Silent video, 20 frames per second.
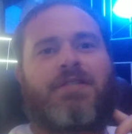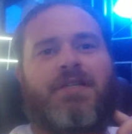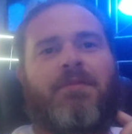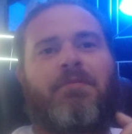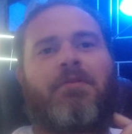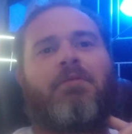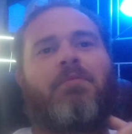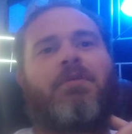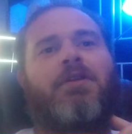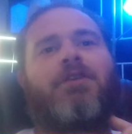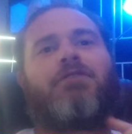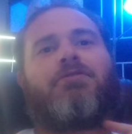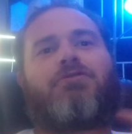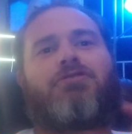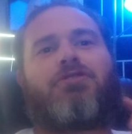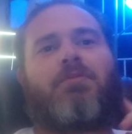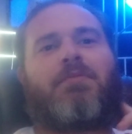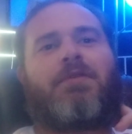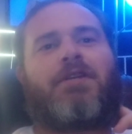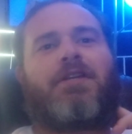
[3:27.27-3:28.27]
I mean, we do
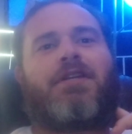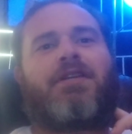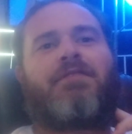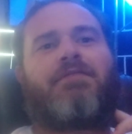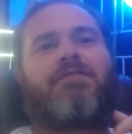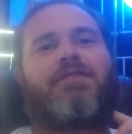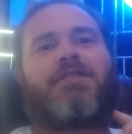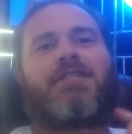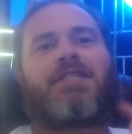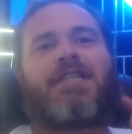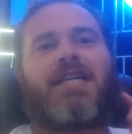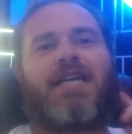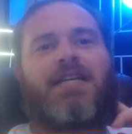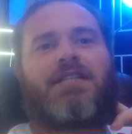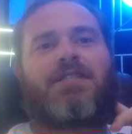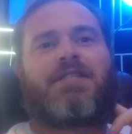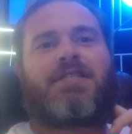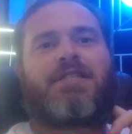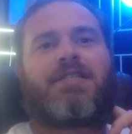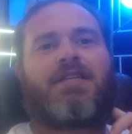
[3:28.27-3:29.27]
so many different
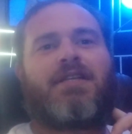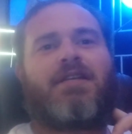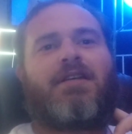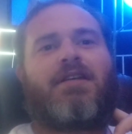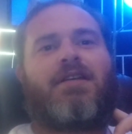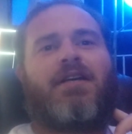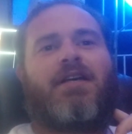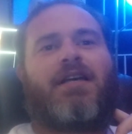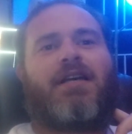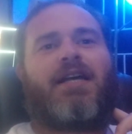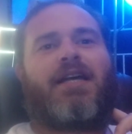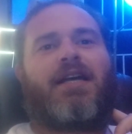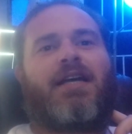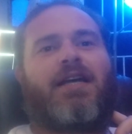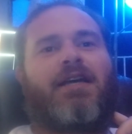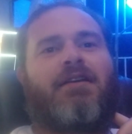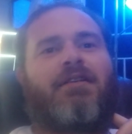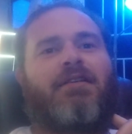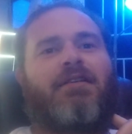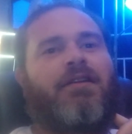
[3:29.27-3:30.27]
tests
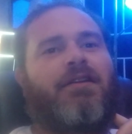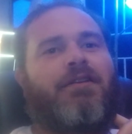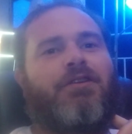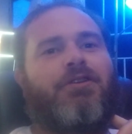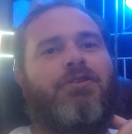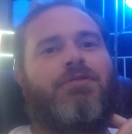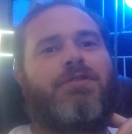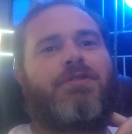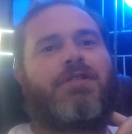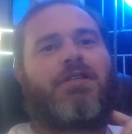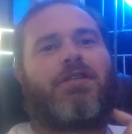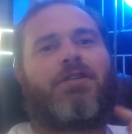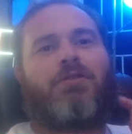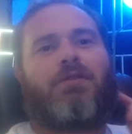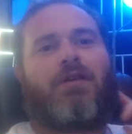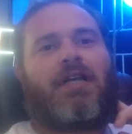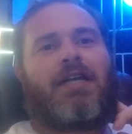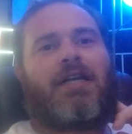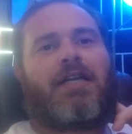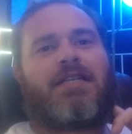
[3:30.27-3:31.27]

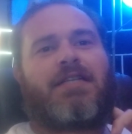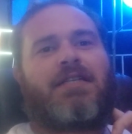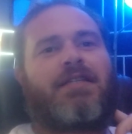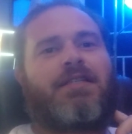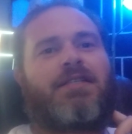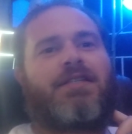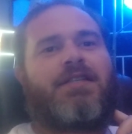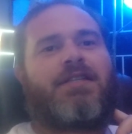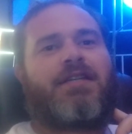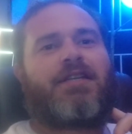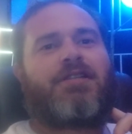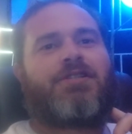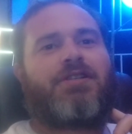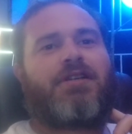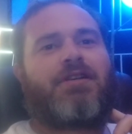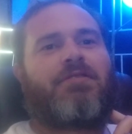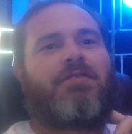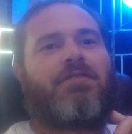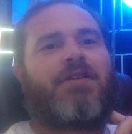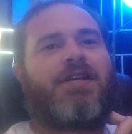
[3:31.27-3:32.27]
utilizing this next
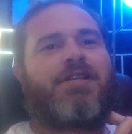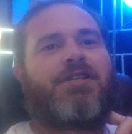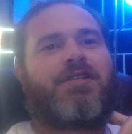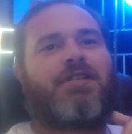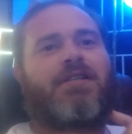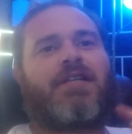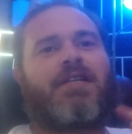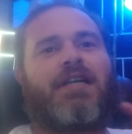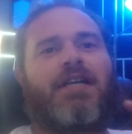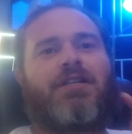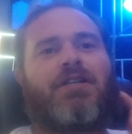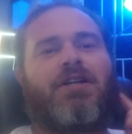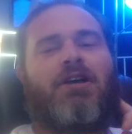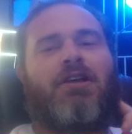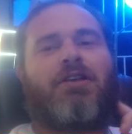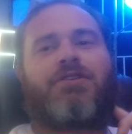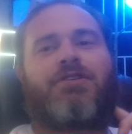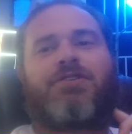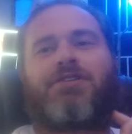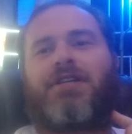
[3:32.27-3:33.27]
generation
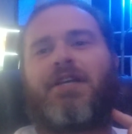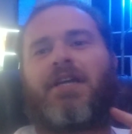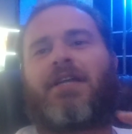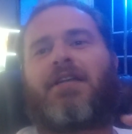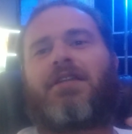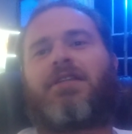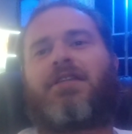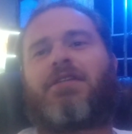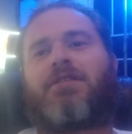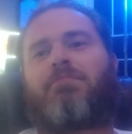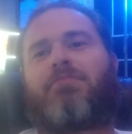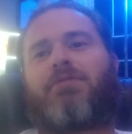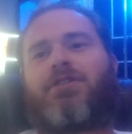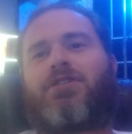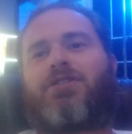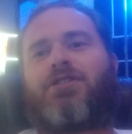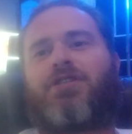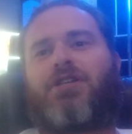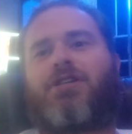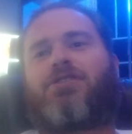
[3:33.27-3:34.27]
technology and these
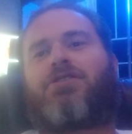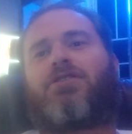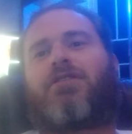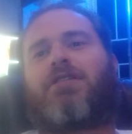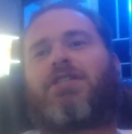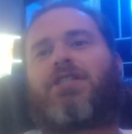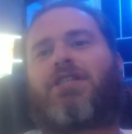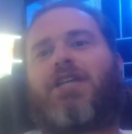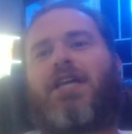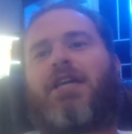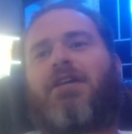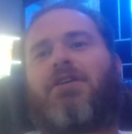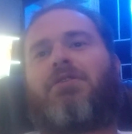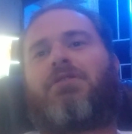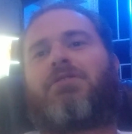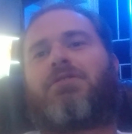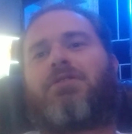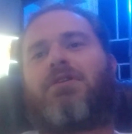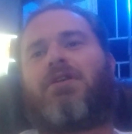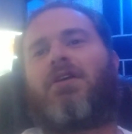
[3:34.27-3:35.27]
precision
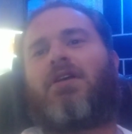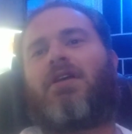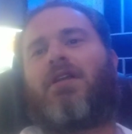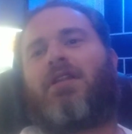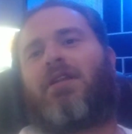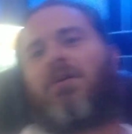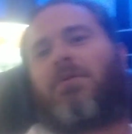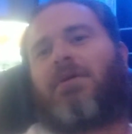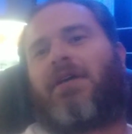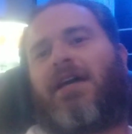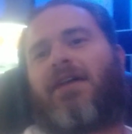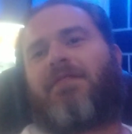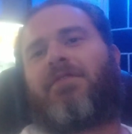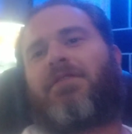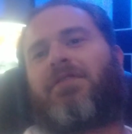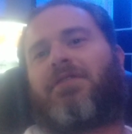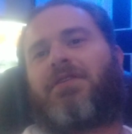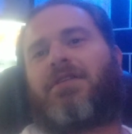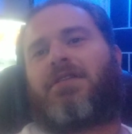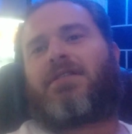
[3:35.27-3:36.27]
scales that we have
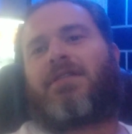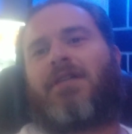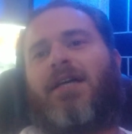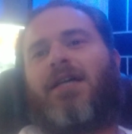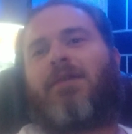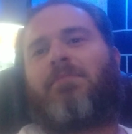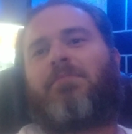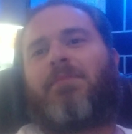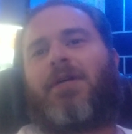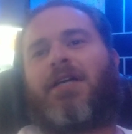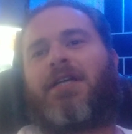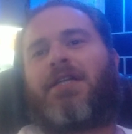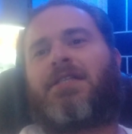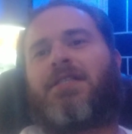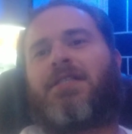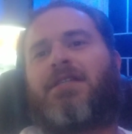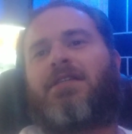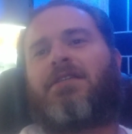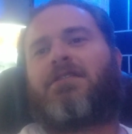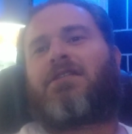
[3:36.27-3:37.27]
on these
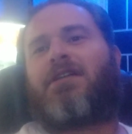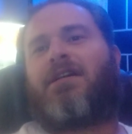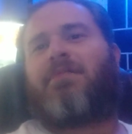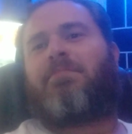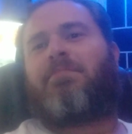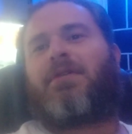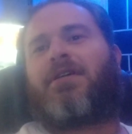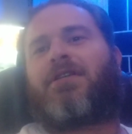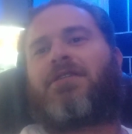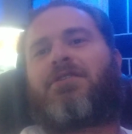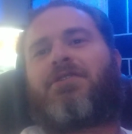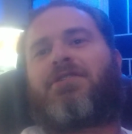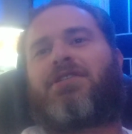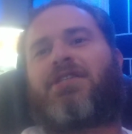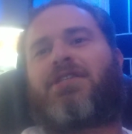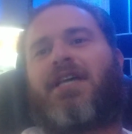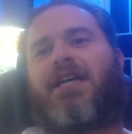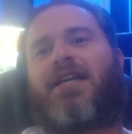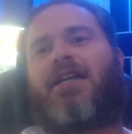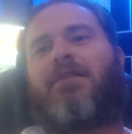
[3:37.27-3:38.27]
combines. And these combines are
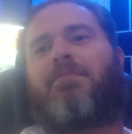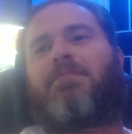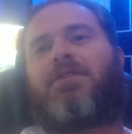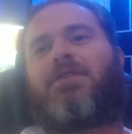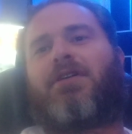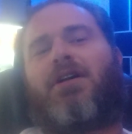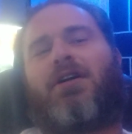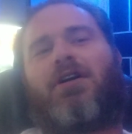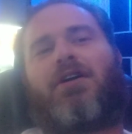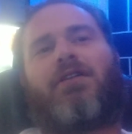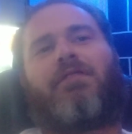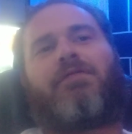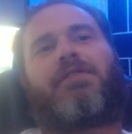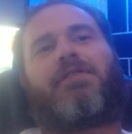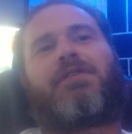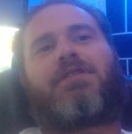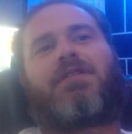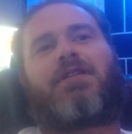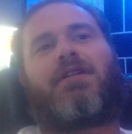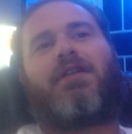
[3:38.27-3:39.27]
set up to
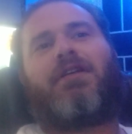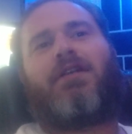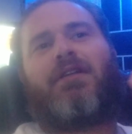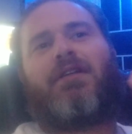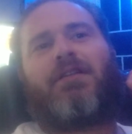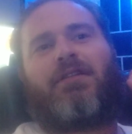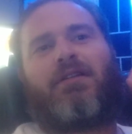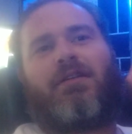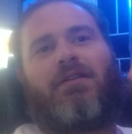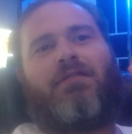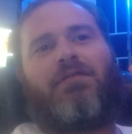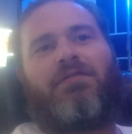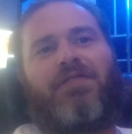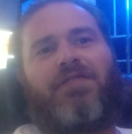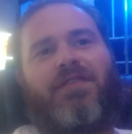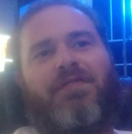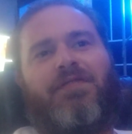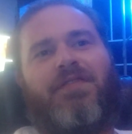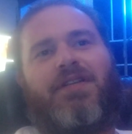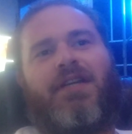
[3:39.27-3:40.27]
harvest little
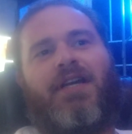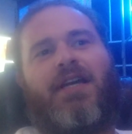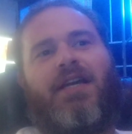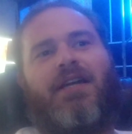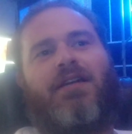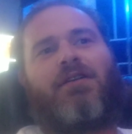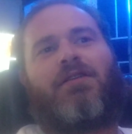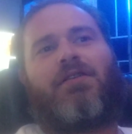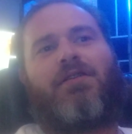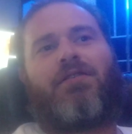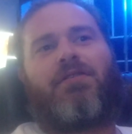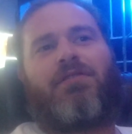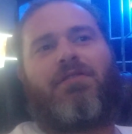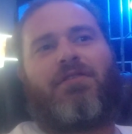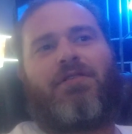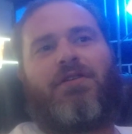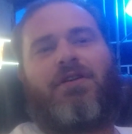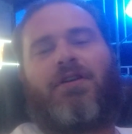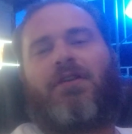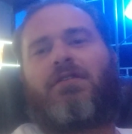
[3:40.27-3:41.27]
50-acre,
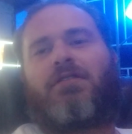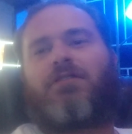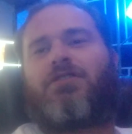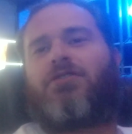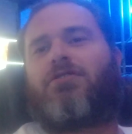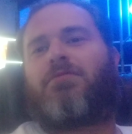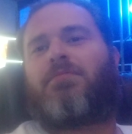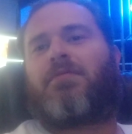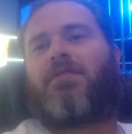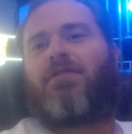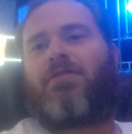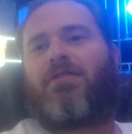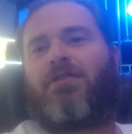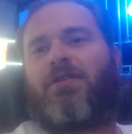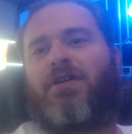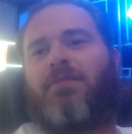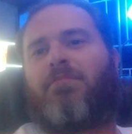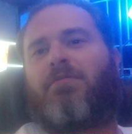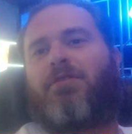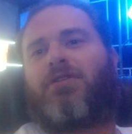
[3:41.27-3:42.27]

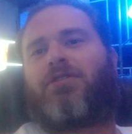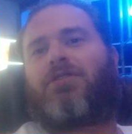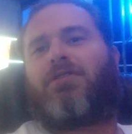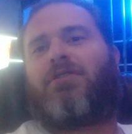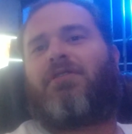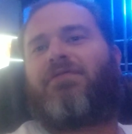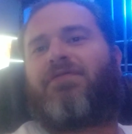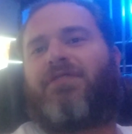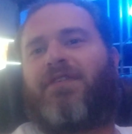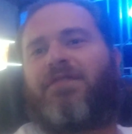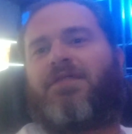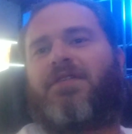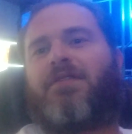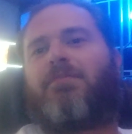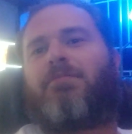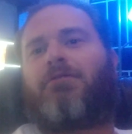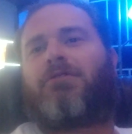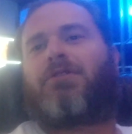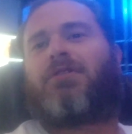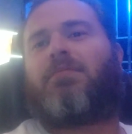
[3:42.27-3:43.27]
30 bushel, 50
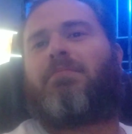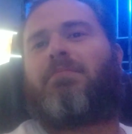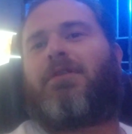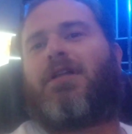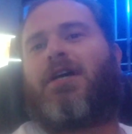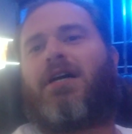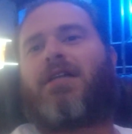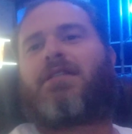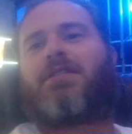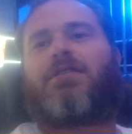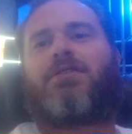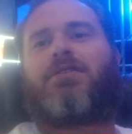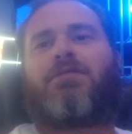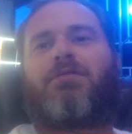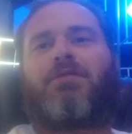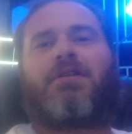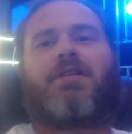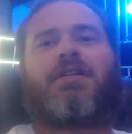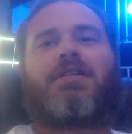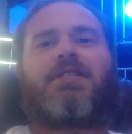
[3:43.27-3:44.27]
bushel plots and
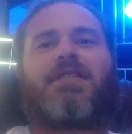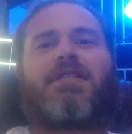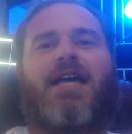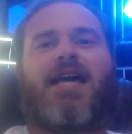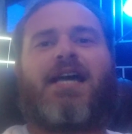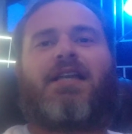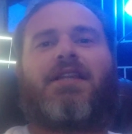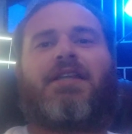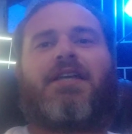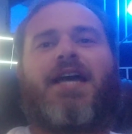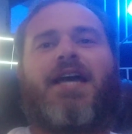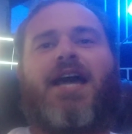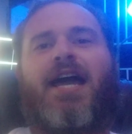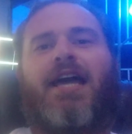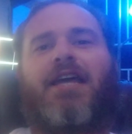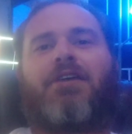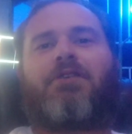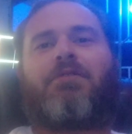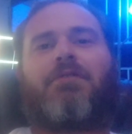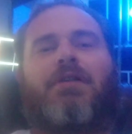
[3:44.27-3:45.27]
do it exactly
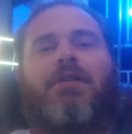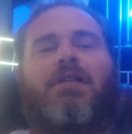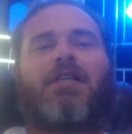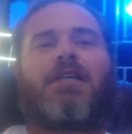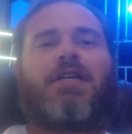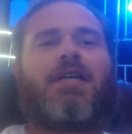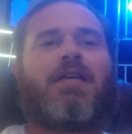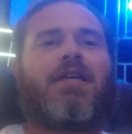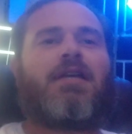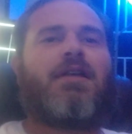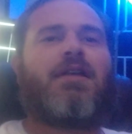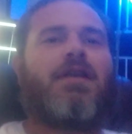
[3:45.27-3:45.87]
accurately.